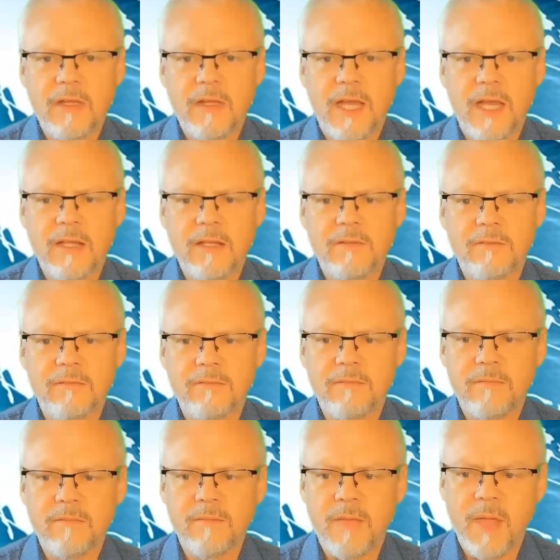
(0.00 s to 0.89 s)
And
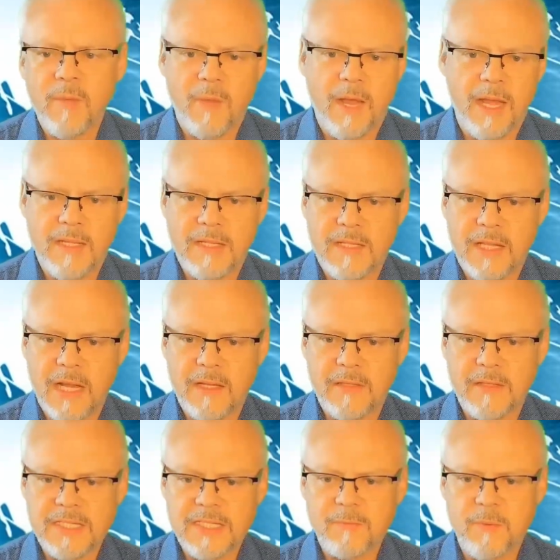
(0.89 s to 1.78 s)

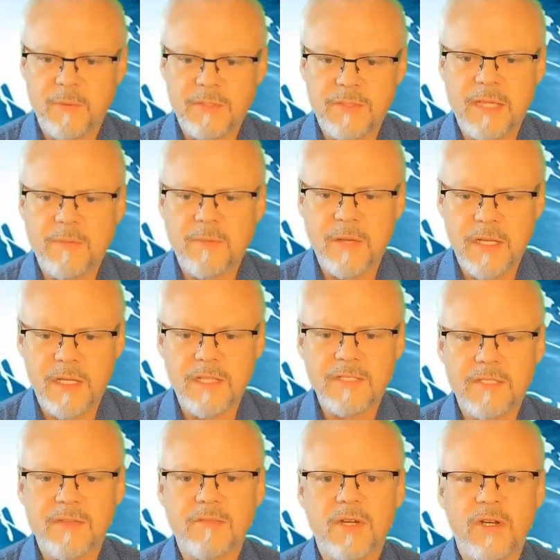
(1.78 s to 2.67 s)
Bangladesh, experiencing major
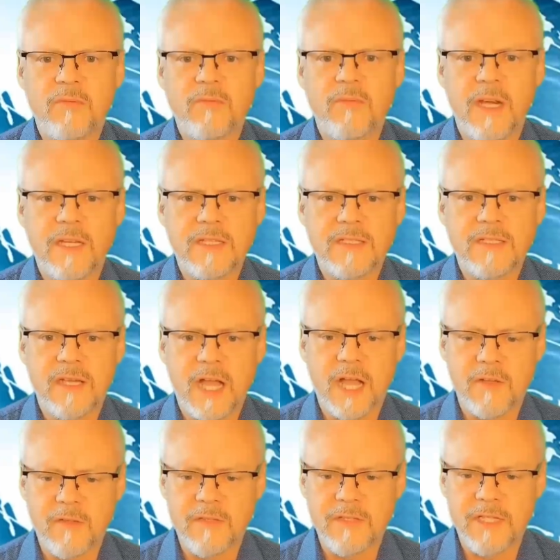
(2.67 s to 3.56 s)
civil unrest
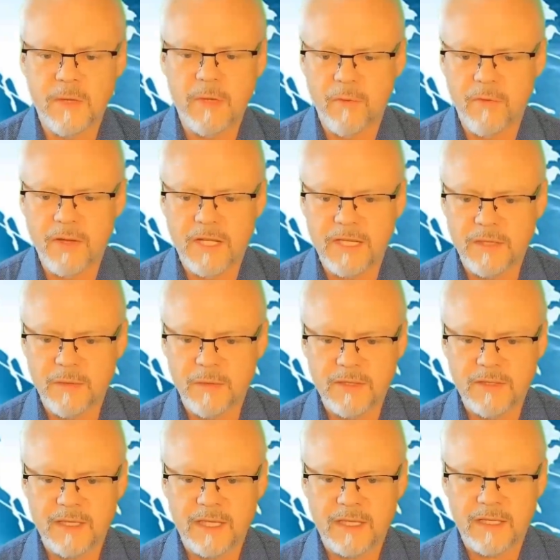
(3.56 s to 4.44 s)
after its democratic
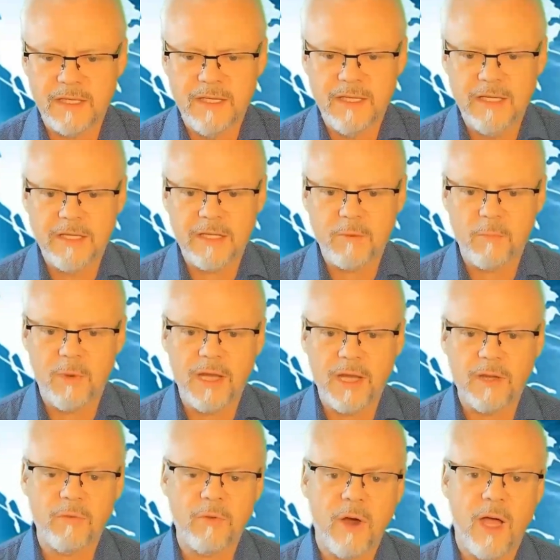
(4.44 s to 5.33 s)
reset,
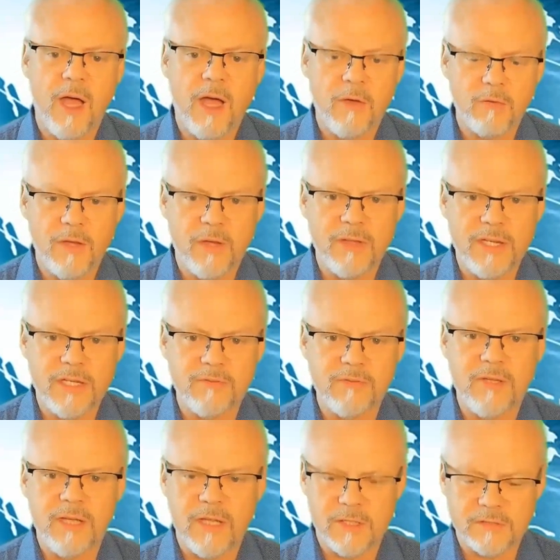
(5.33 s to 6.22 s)
combined with high
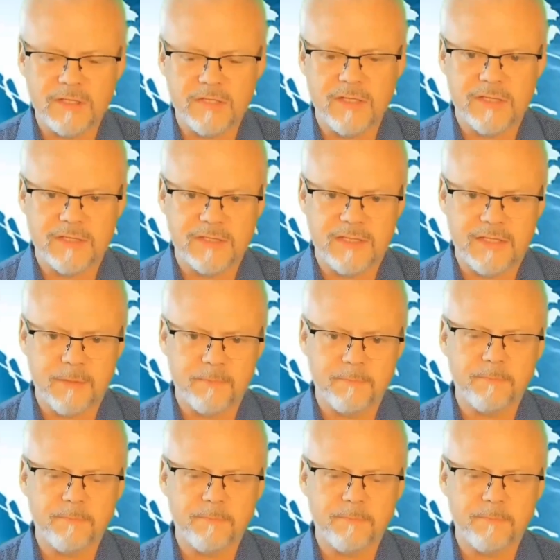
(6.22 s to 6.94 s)
regulatory uncertainty.